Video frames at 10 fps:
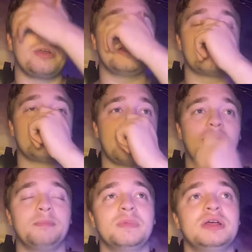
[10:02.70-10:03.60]
you
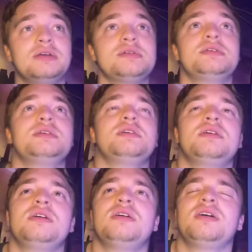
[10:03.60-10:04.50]
know,
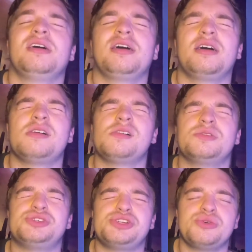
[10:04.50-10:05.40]
oh
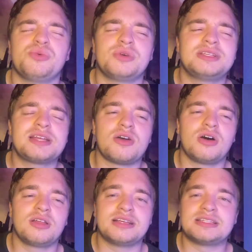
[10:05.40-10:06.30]
shoot, what is it
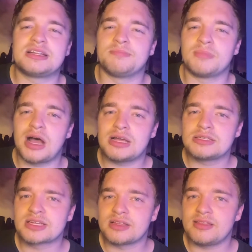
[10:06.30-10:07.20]
called? Is it a
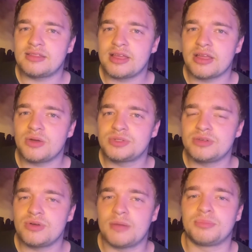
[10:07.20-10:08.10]
mosque that they go
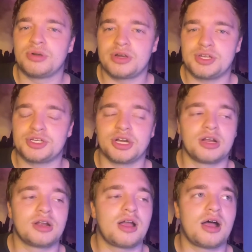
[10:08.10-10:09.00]
to? I'm pretty
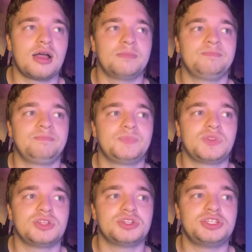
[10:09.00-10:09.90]
sure.
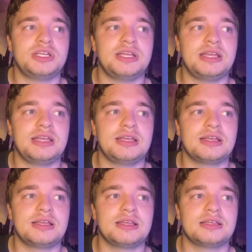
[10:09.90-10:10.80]

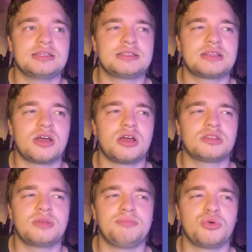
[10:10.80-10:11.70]
She is on
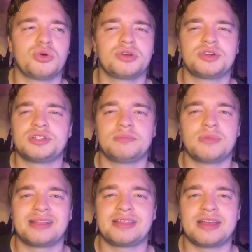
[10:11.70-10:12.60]
the board or something
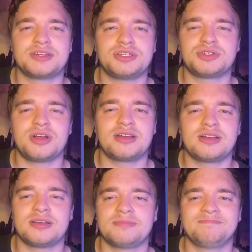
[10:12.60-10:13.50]
like that. She's trying
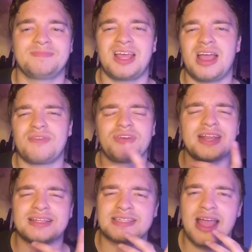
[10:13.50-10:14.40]
to, I forget
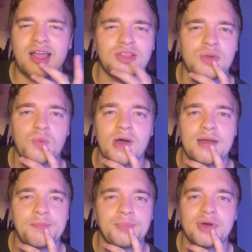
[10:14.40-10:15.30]
exactly
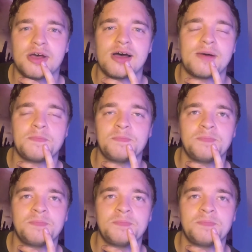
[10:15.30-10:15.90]
what, but